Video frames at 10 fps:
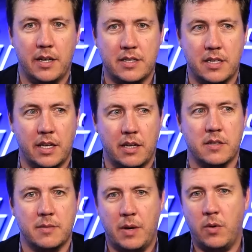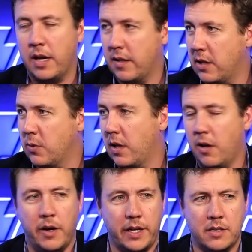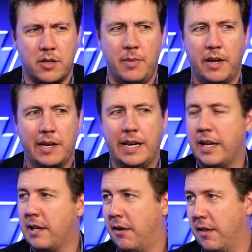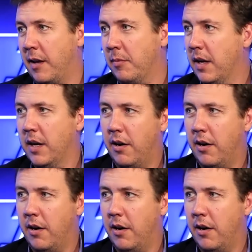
And I said to Link, mate, why aren't you on the line? He goes, oh, mate, I can't eat like them.